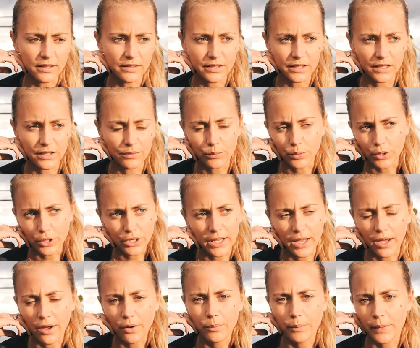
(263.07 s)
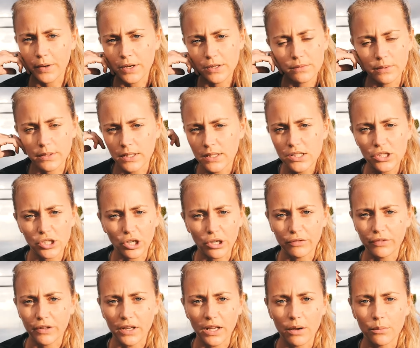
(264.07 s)
didn't work out because we did
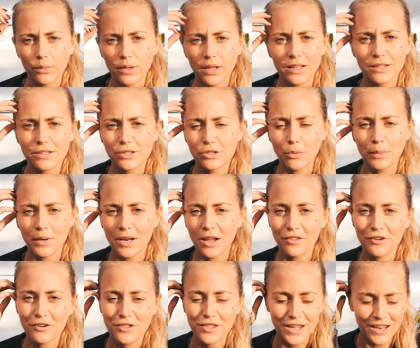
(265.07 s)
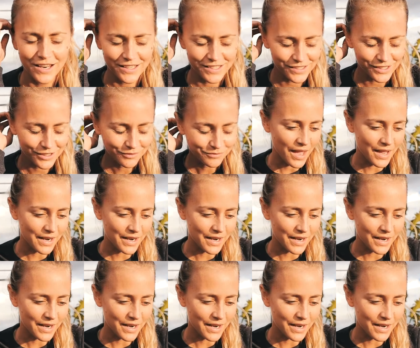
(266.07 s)
surfing and we did so many other things.